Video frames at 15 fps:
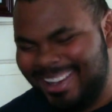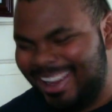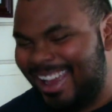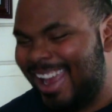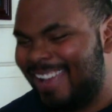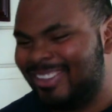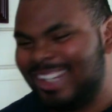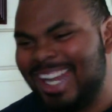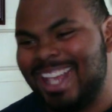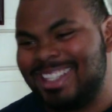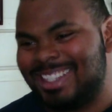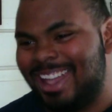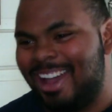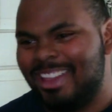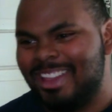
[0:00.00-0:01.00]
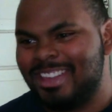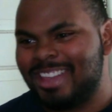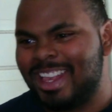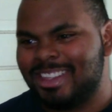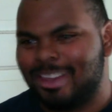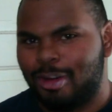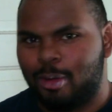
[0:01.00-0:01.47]
When I saw this,
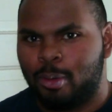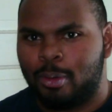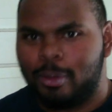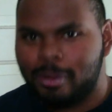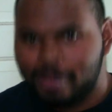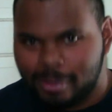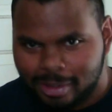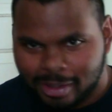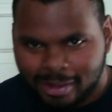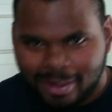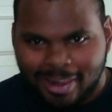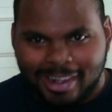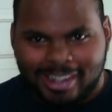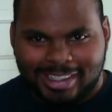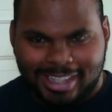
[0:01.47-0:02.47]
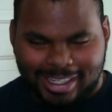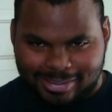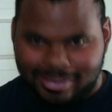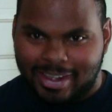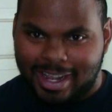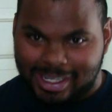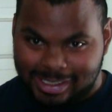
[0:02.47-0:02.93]
I said, "Rrr." That's
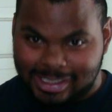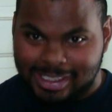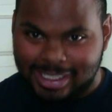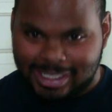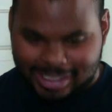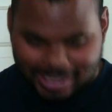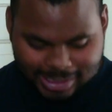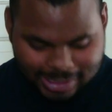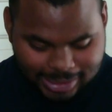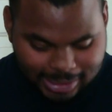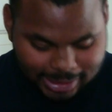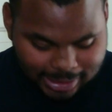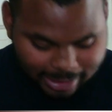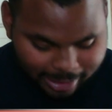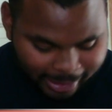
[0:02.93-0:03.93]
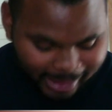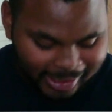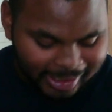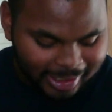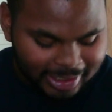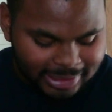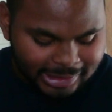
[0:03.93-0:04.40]
why I did it in the tease
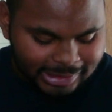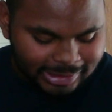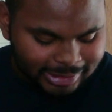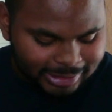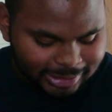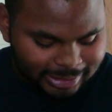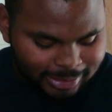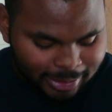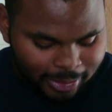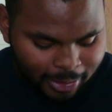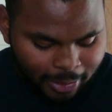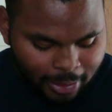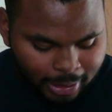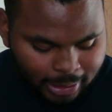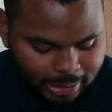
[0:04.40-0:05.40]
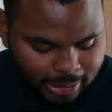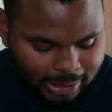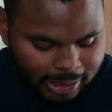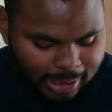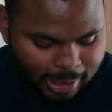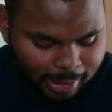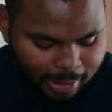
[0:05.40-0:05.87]
earlier.
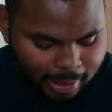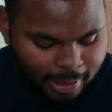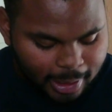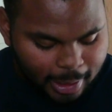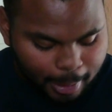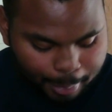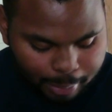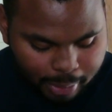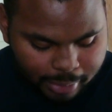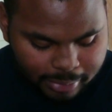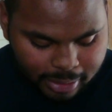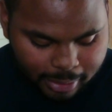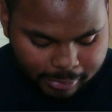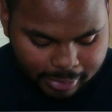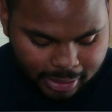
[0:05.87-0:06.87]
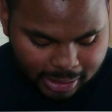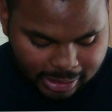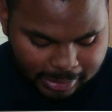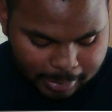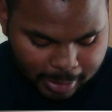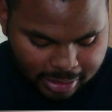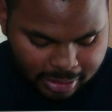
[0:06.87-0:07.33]
He approves of the
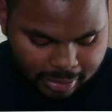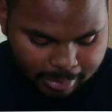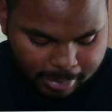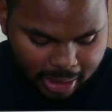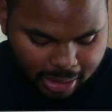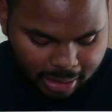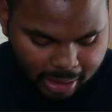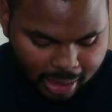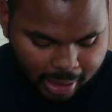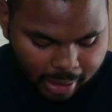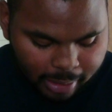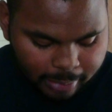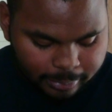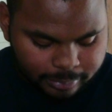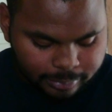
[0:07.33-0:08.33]
expansion of Medicare.